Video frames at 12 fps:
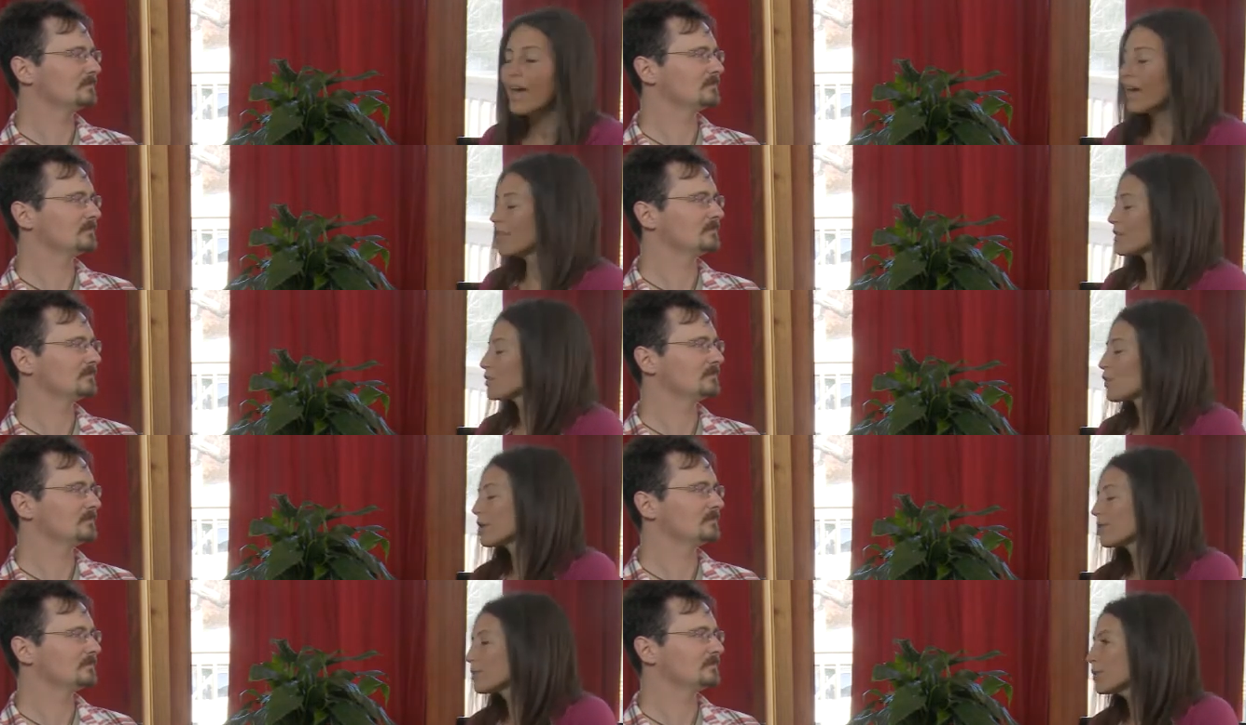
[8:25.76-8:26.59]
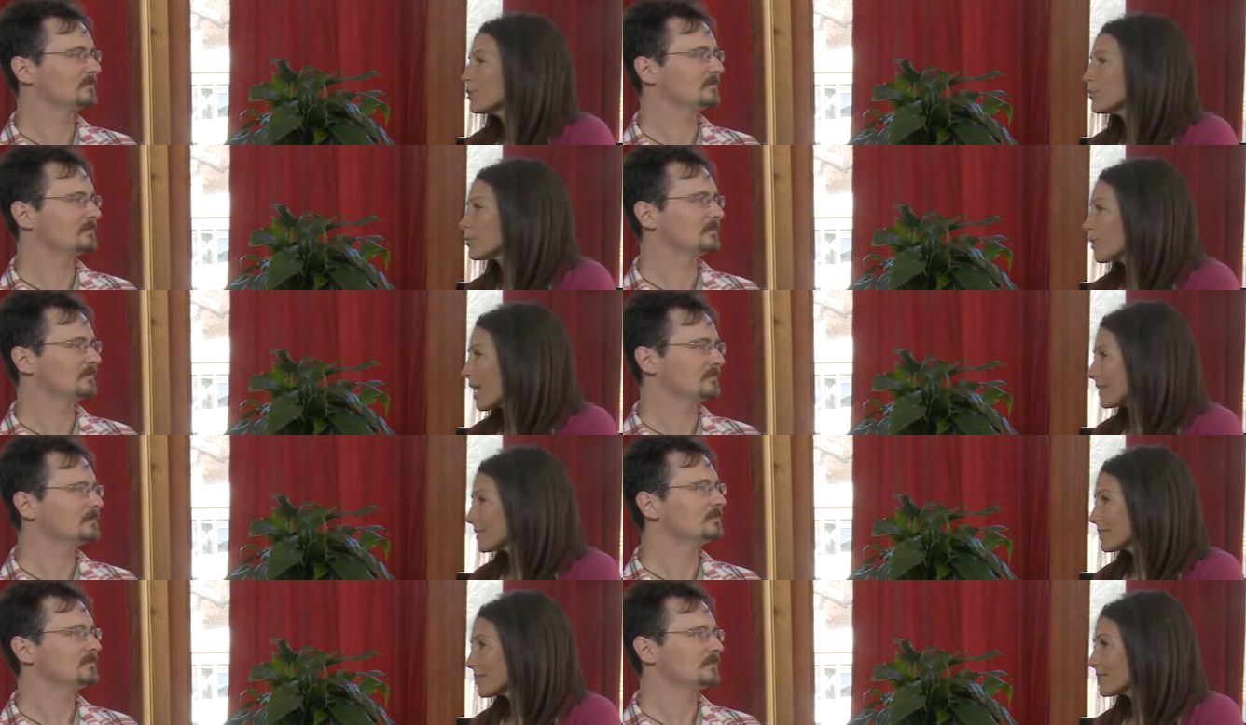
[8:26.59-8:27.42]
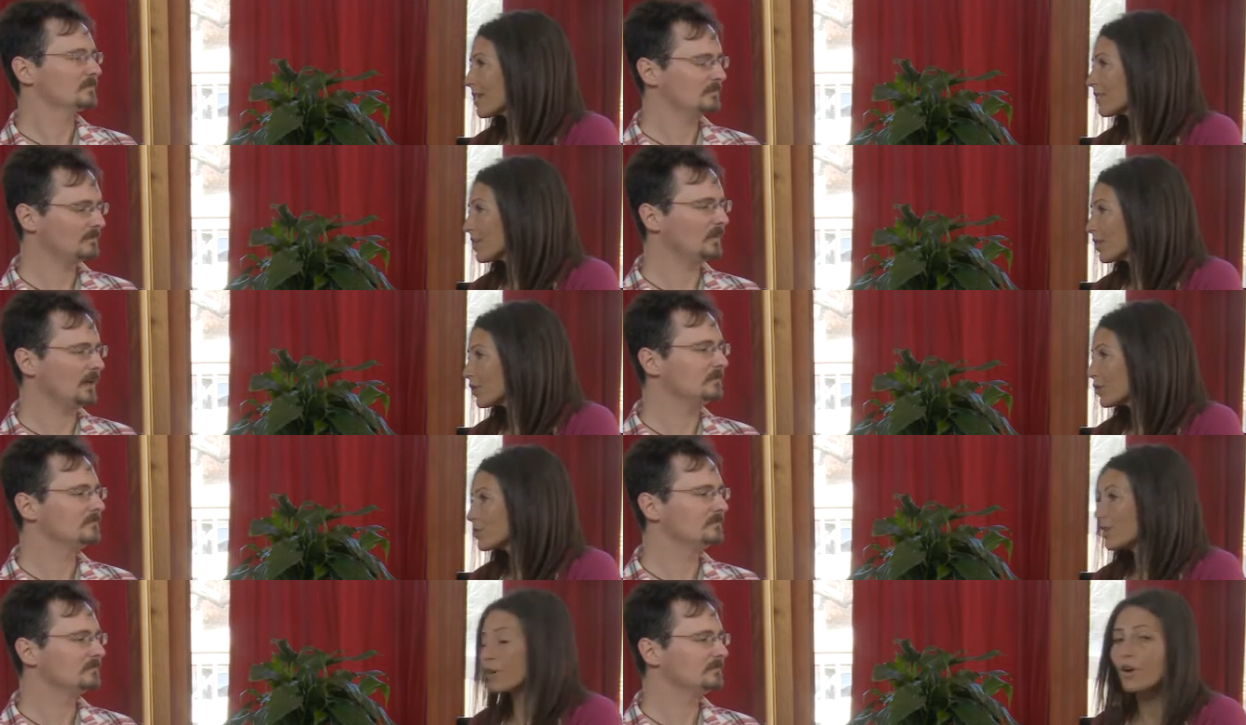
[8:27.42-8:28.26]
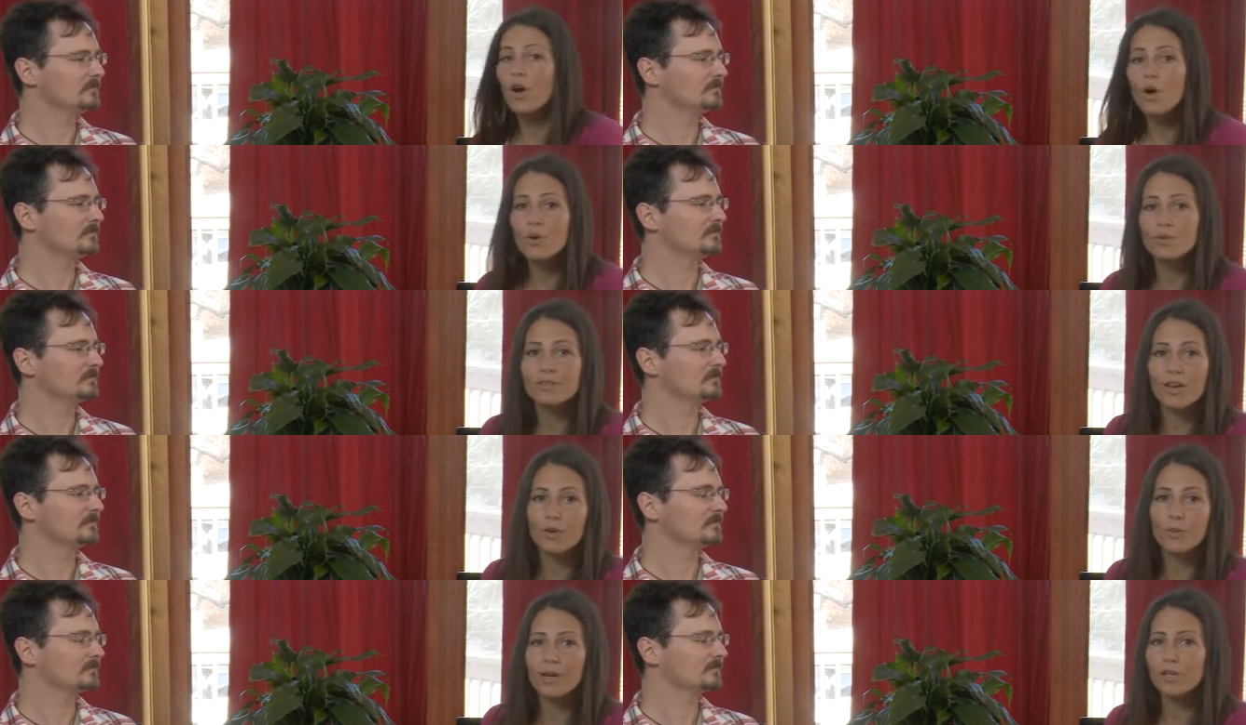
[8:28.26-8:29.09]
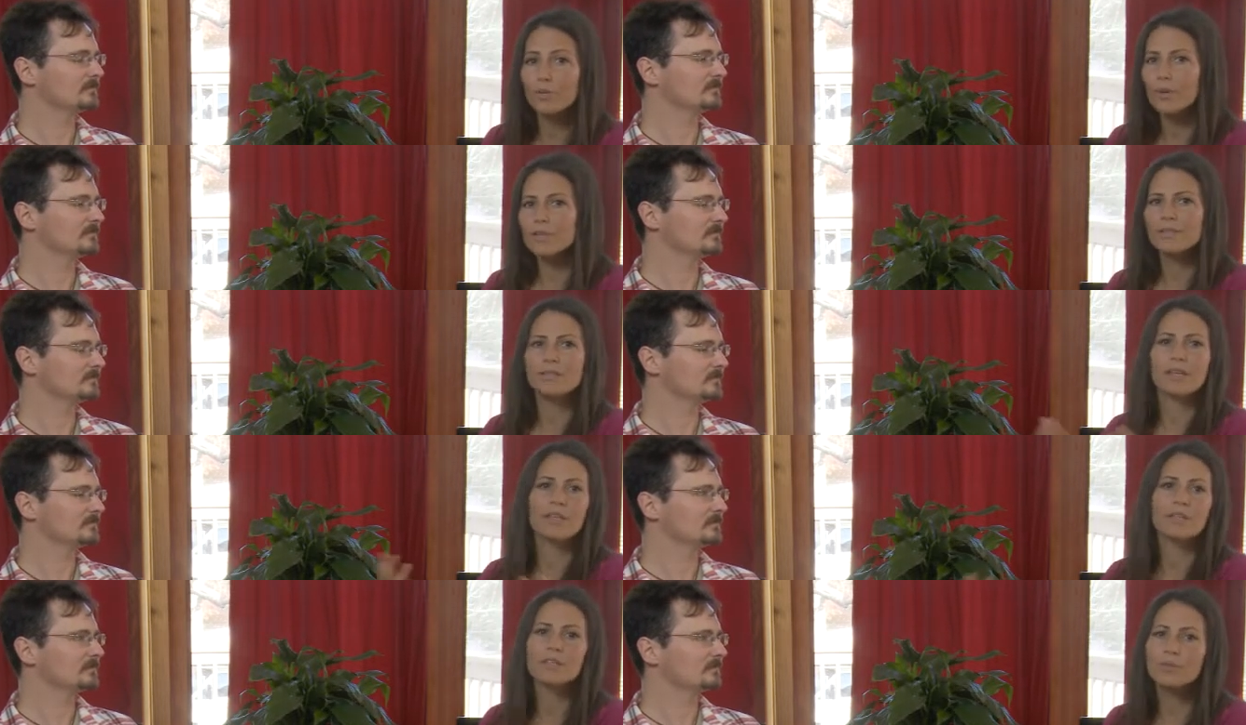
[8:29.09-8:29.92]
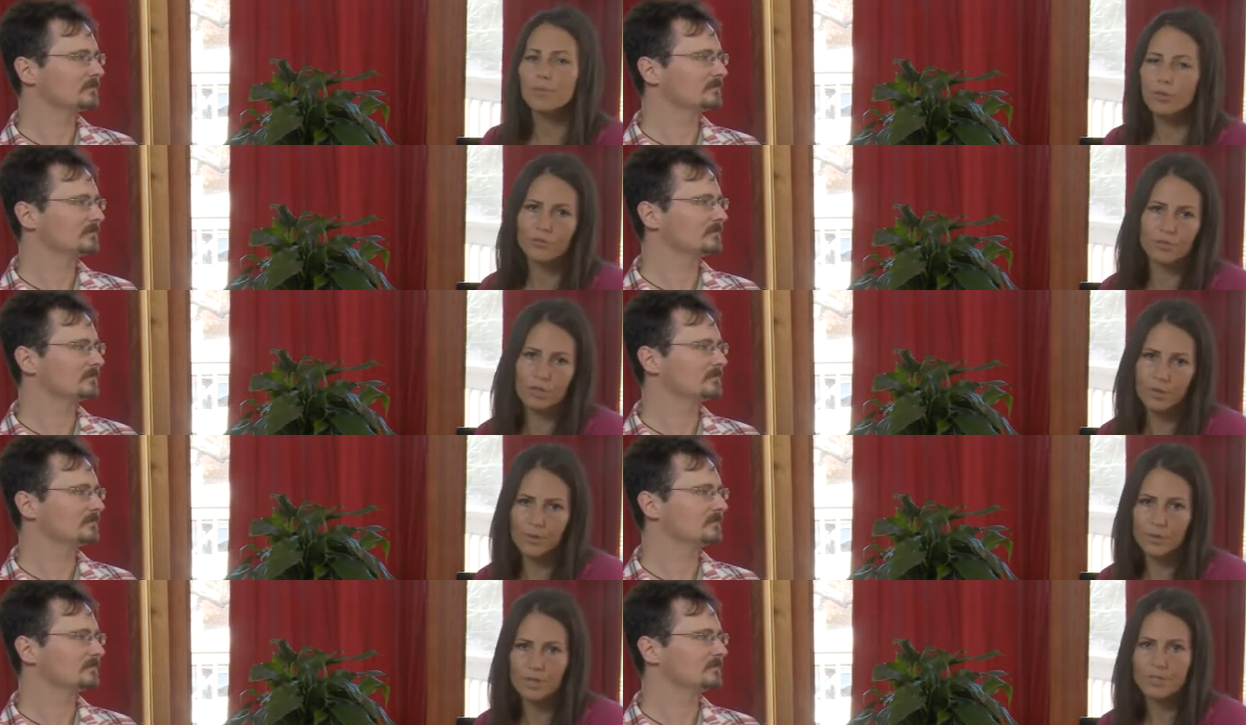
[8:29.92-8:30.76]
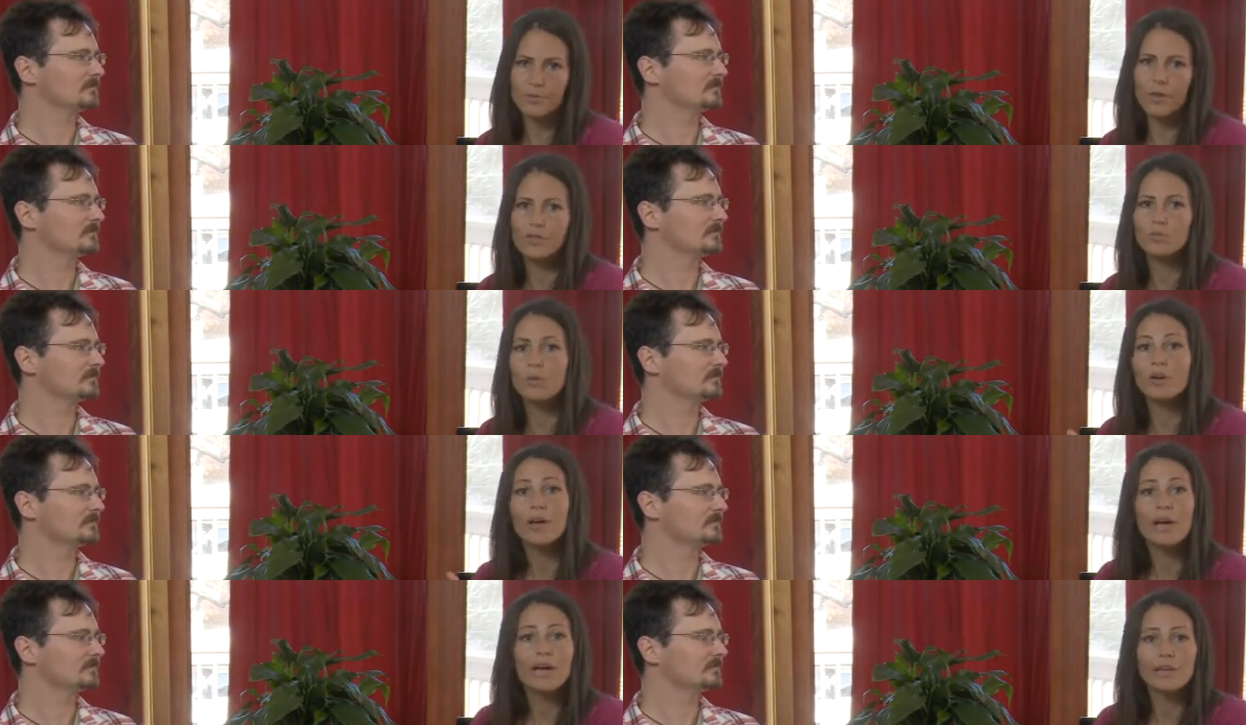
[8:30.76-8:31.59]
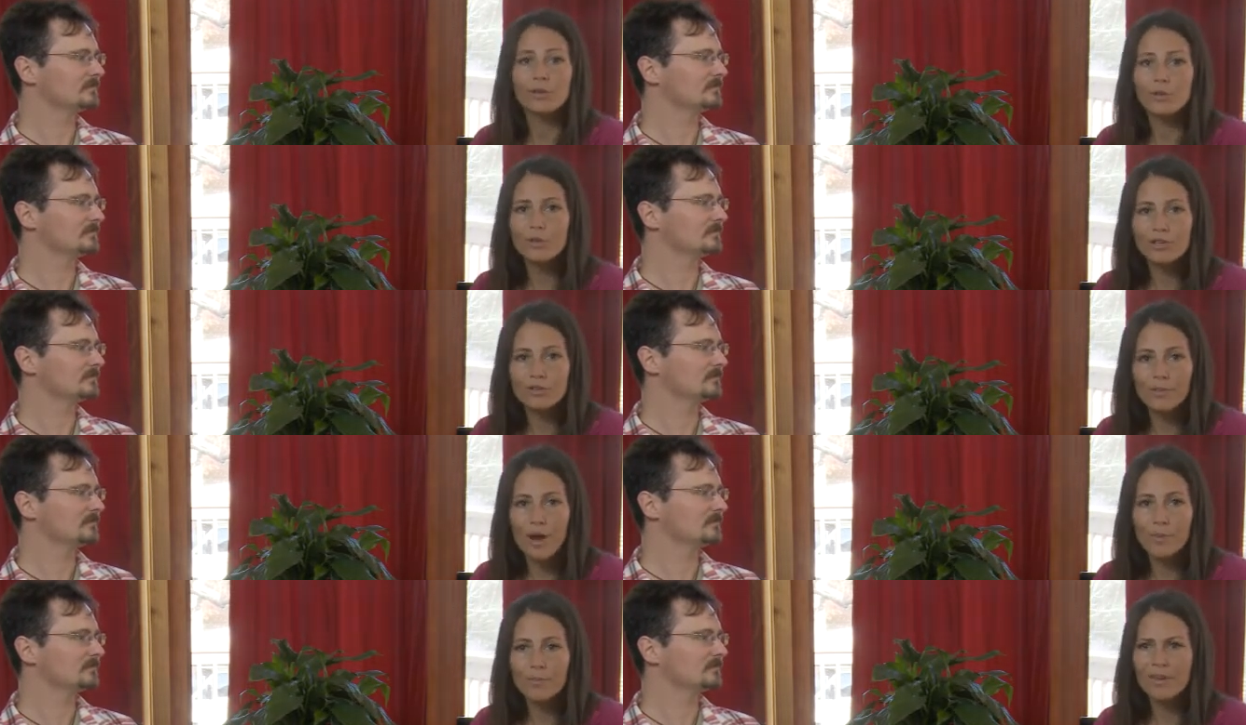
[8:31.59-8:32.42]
Speaker 1: And that's one of the beautiful practices that the yeah. Integral Center hosts on a regular basis in this beautiful community space where you can drop